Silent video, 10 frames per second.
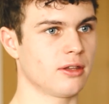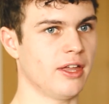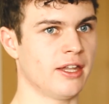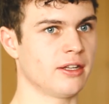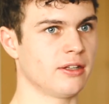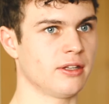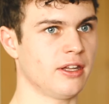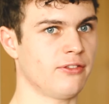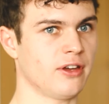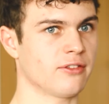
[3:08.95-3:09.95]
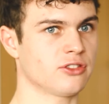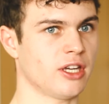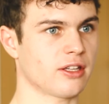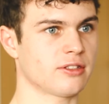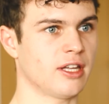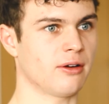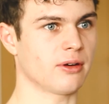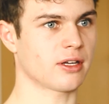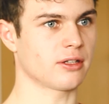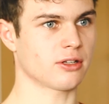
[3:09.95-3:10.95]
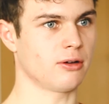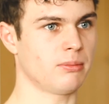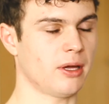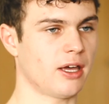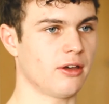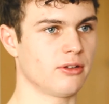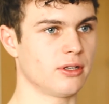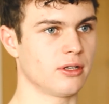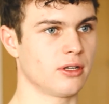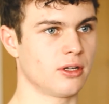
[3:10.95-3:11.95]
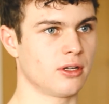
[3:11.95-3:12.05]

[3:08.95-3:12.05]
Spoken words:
then, and if I have checks now I can compare, and